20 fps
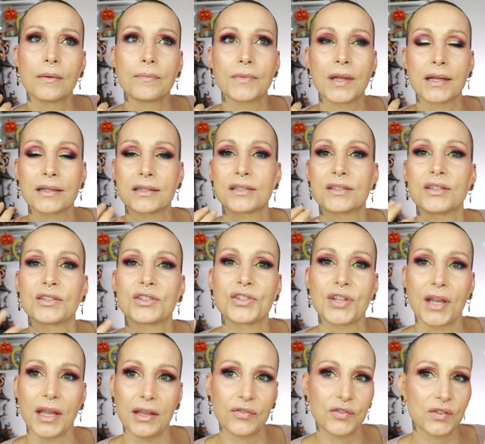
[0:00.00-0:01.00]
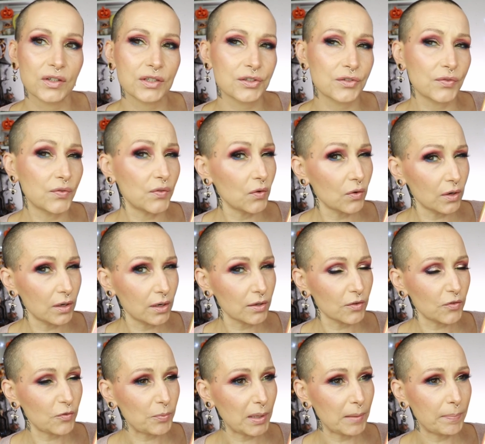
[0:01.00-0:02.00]
that's the safest for a lot
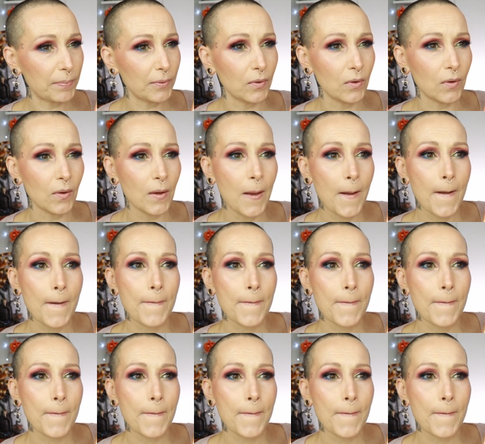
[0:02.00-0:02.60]
of people